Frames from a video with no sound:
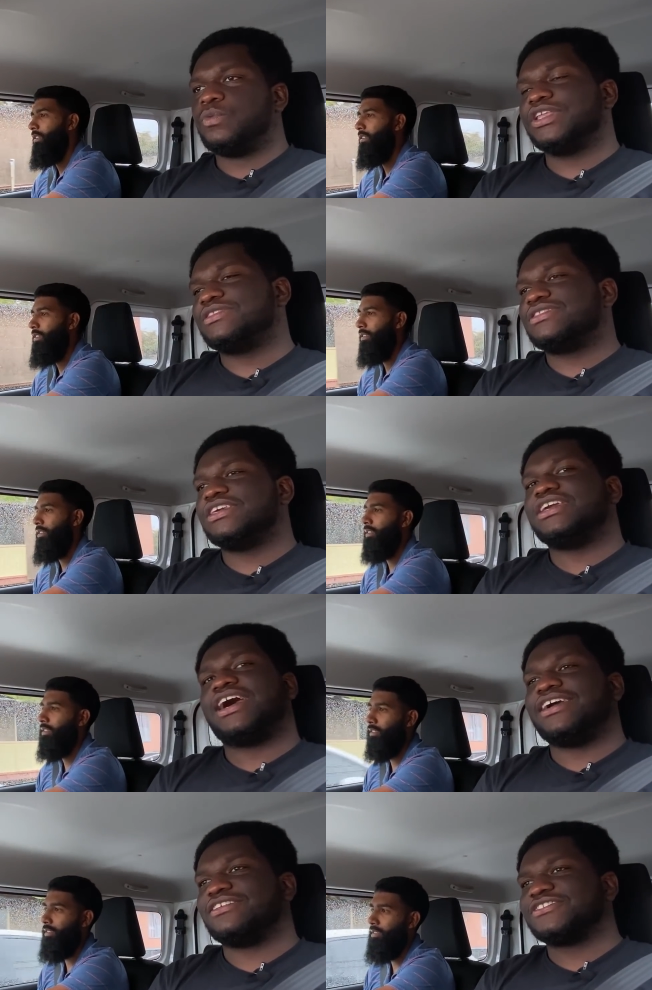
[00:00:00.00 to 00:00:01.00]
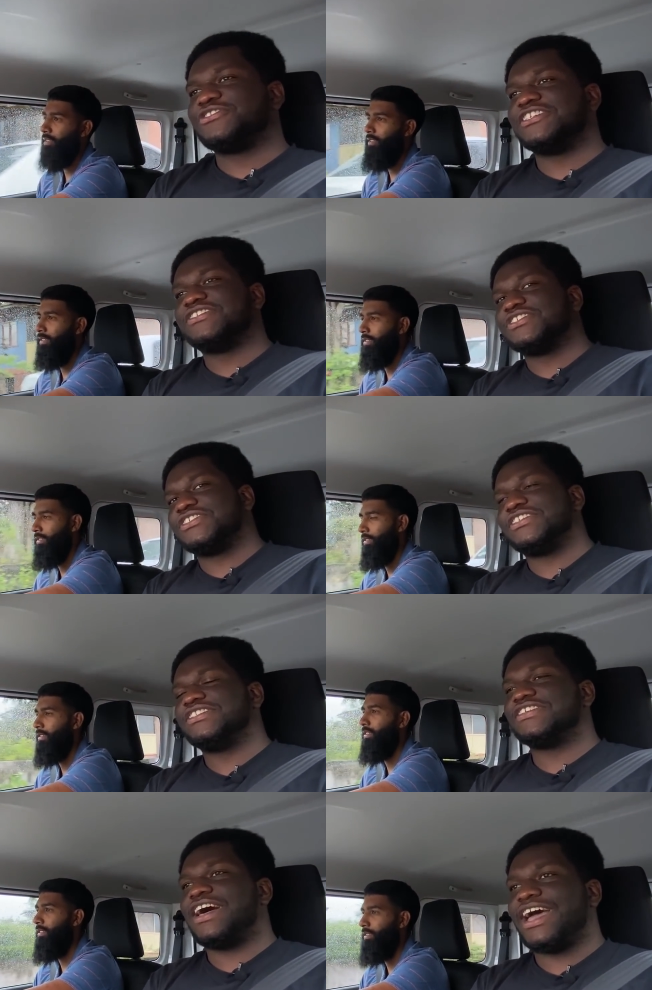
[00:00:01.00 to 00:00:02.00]
Speaker 1: with the Hilux transitioning
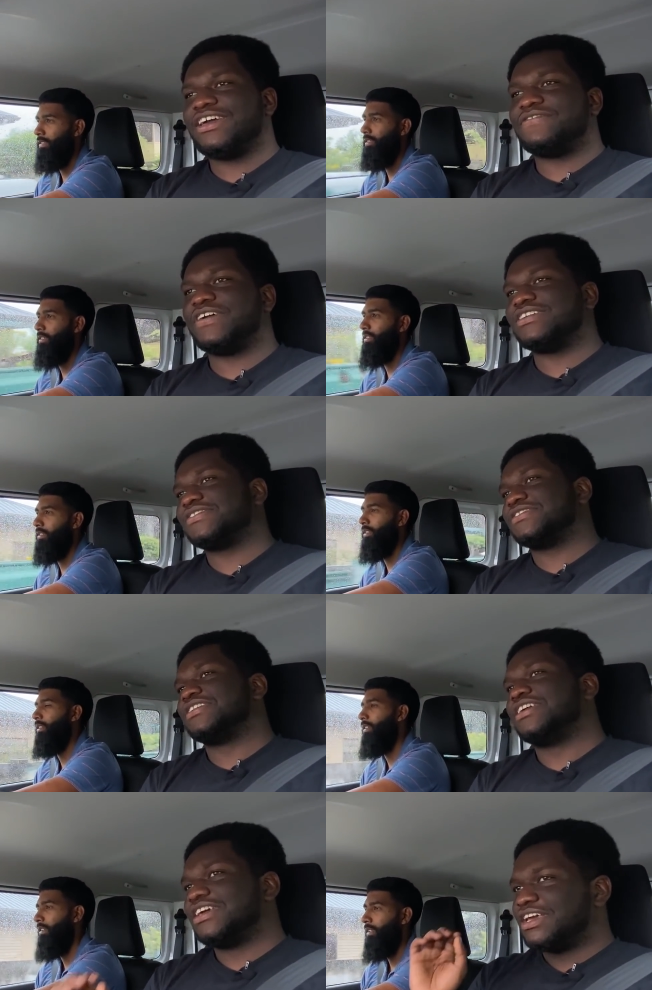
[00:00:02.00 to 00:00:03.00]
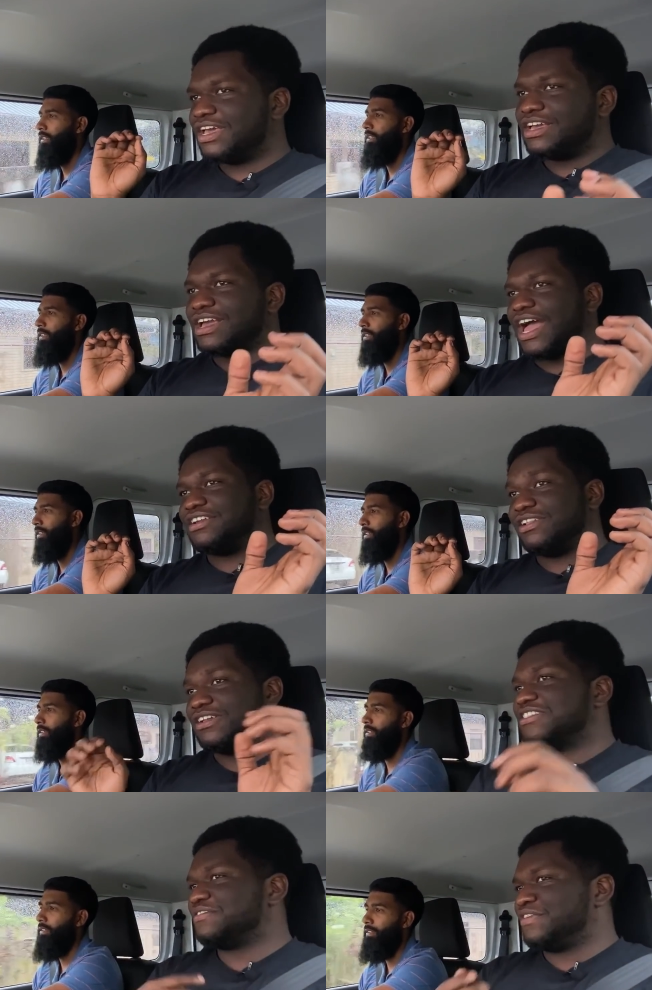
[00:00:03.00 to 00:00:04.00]
into IFS and a
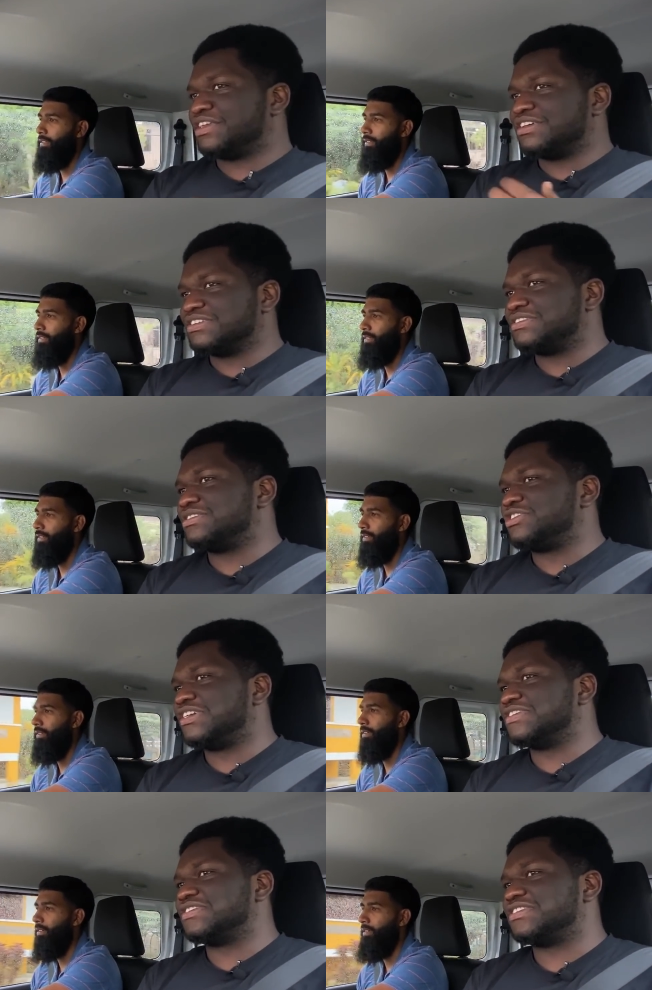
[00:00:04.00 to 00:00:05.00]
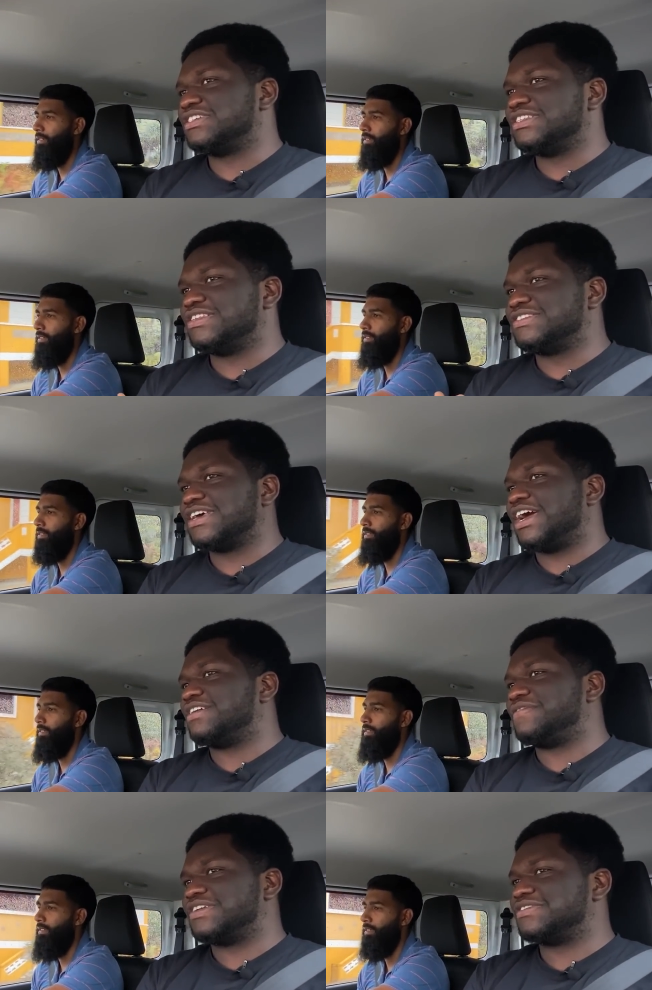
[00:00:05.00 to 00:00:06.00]
lot of vehicles transitioning into
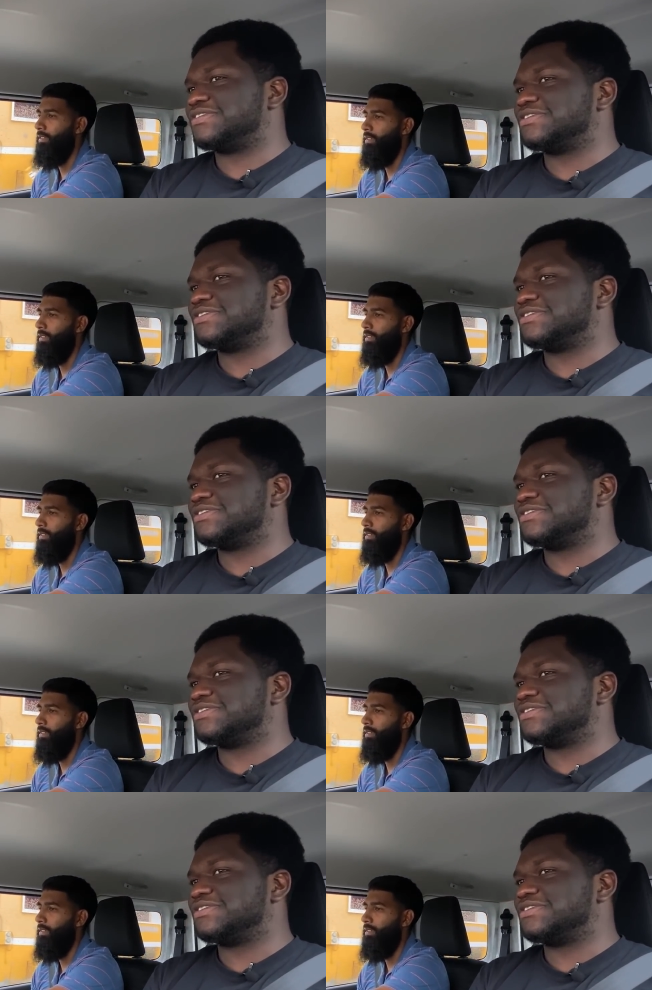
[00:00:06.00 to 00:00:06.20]
IFS, the